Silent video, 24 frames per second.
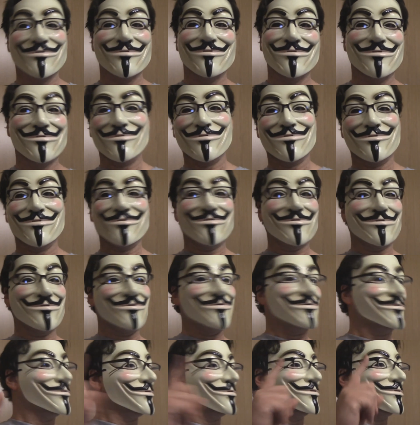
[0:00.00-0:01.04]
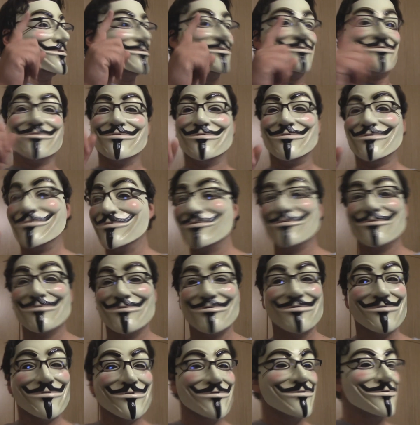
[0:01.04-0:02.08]
oh yeah, we need World War
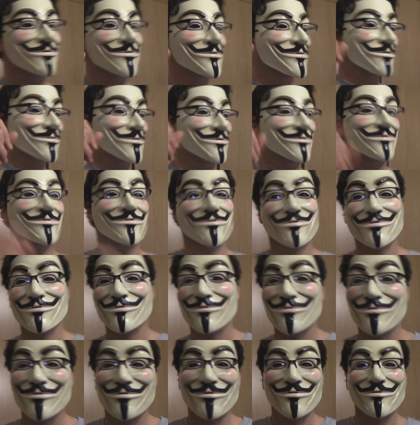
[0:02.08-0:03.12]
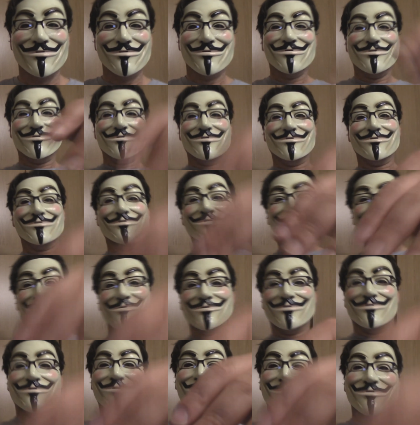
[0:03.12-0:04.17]
III, let's all go to war, let's all go and
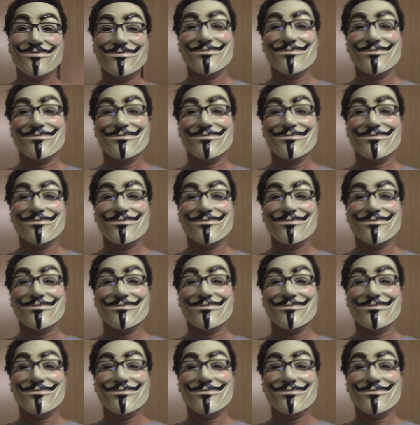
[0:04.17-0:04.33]
die.